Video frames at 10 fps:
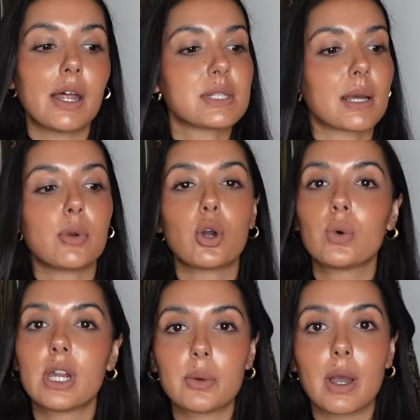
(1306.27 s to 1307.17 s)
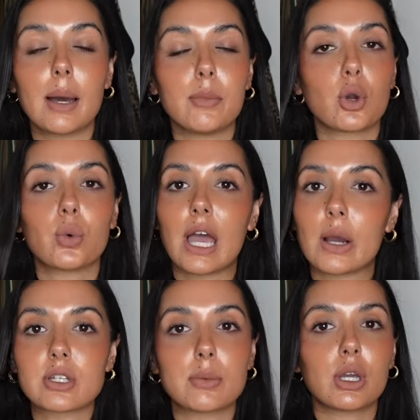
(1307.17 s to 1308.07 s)
I was like, I'm not going anywhere, I'm not going
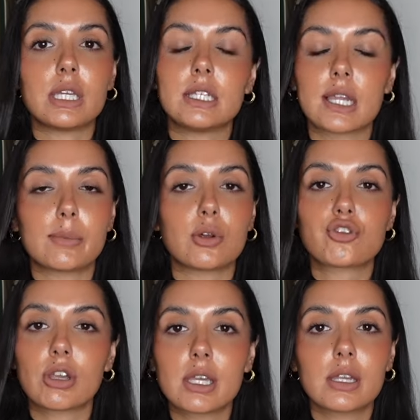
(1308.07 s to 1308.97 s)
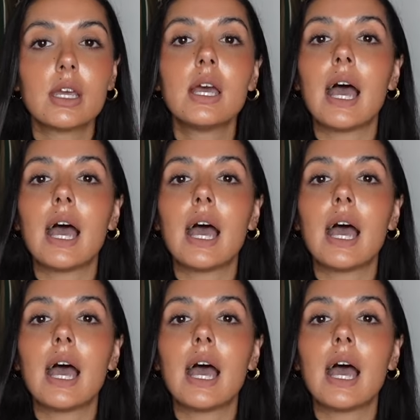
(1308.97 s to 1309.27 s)
out, I'm not eating, I'm not drinking,